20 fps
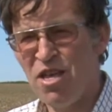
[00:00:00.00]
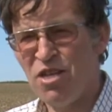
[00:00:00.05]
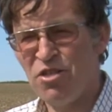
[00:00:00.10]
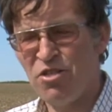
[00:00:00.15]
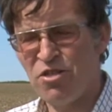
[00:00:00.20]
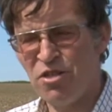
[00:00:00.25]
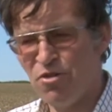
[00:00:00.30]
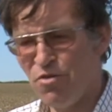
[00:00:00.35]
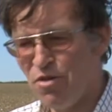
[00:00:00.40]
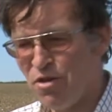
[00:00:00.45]

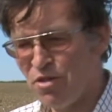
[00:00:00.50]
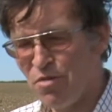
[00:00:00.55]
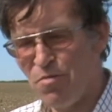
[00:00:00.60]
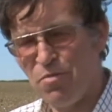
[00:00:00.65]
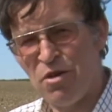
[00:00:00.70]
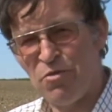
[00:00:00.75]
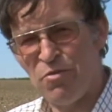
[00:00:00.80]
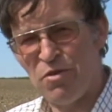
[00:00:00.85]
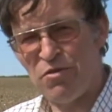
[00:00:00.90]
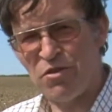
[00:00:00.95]
so
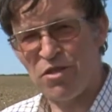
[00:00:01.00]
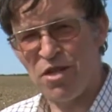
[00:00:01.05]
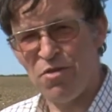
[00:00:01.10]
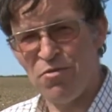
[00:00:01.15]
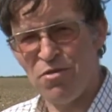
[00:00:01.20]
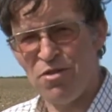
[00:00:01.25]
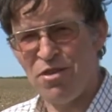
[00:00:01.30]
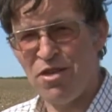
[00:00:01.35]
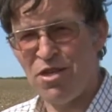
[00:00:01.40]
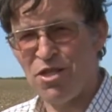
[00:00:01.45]
we've
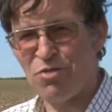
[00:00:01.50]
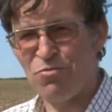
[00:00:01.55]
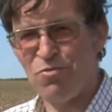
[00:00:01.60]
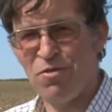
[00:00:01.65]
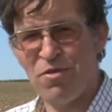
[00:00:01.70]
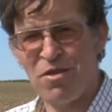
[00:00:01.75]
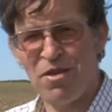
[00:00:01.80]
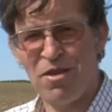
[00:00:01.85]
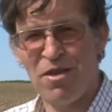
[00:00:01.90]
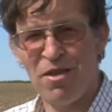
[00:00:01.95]
sown this
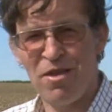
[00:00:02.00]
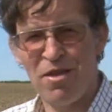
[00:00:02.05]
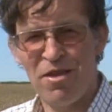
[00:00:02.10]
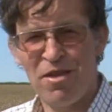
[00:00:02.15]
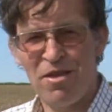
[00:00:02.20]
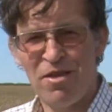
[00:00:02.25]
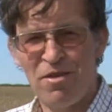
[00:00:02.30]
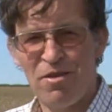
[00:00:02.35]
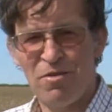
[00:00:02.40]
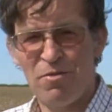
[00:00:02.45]
with a
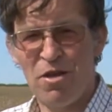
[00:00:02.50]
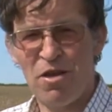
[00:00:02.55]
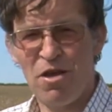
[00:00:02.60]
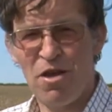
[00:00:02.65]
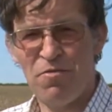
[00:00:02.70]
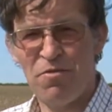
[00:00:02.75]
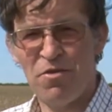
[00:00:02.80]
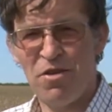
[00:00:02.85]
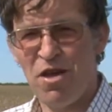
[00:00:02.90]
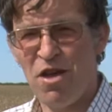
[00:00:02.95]

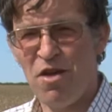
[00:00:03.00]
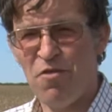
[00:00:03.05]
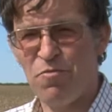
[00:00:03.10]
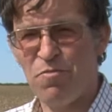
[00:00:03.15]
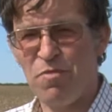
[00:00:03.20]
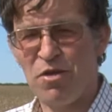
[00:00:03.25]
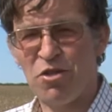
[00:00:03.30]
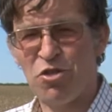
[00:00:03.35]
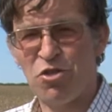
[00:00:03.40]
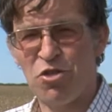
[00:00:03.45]
half and half
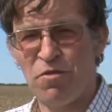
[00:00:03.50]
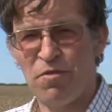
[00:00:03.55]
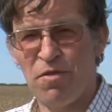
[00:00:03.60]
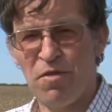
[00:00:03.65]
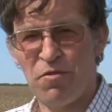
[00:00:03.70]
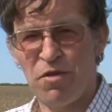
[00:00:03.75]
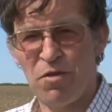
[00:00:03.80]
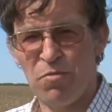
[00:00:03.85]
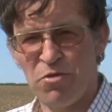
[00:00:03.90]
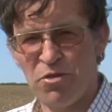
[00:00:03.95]
mixture,
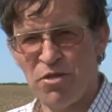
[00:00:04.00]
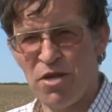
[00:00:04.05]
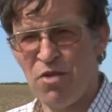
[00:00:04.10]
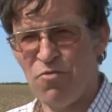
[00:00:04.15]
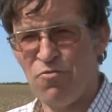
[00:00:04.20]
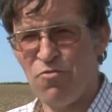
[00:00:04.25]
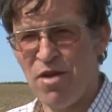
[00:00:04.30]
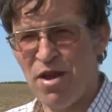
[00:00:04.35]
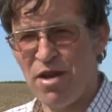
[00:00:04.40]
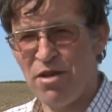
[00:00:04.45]

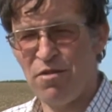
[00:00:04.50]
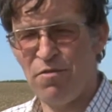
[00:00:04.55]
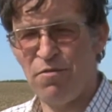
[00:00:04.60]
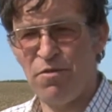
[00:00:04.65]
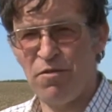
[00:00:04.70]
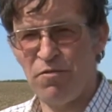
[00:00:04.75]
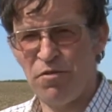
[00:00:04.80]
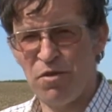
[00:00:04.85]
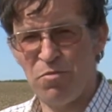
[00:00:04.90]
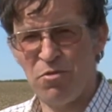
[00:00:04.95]
50% red and
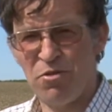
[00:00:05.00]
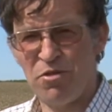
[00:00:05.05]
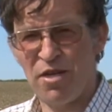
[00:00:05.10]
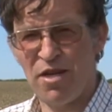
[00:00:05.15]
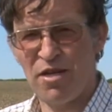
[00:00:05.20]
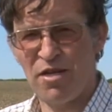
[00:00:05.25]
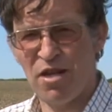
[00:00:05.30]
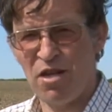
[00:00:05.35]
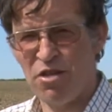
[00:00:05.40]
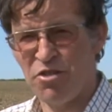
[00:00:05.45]

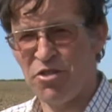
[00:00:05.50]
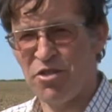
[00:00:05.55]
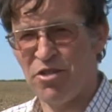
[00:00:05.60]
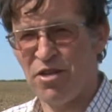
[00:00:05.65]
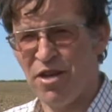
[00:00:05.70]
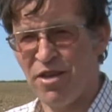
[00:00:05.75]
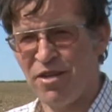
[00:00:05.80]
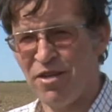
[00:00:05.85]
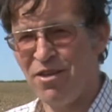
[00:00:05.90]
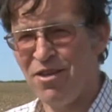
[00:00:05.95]
50%
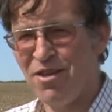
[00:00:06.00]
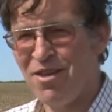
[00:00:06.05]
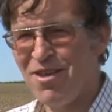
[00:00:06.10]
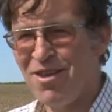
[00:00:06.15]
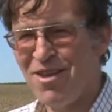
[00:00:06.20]
Alsike,